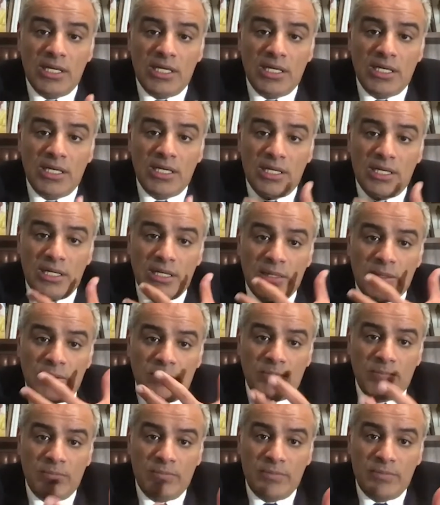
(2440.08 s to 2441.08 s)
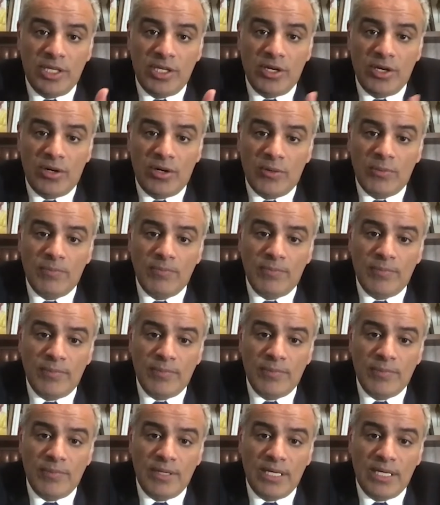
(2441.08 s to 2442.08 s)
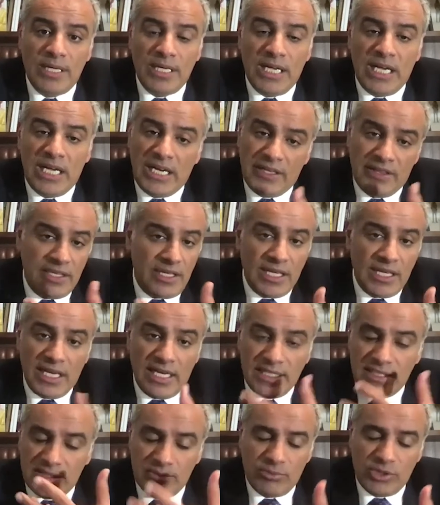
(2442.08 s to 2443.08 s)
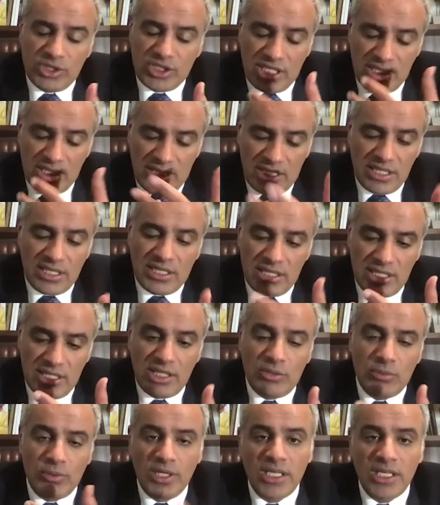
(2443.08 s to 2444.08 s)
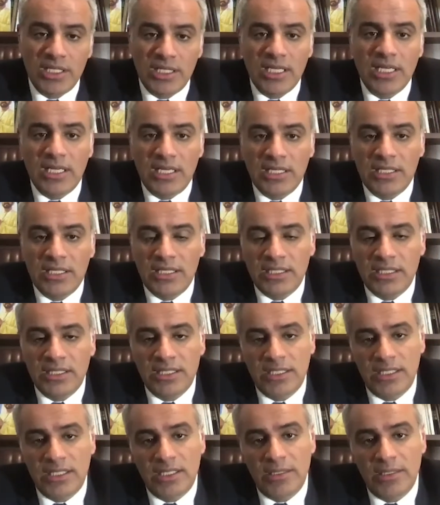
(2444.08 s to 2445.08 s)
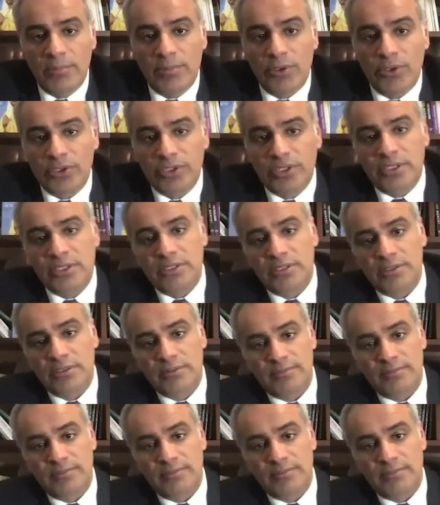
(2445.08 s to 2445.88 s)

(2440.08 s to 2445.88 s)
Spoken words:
you know, and I think, as which I think equally important.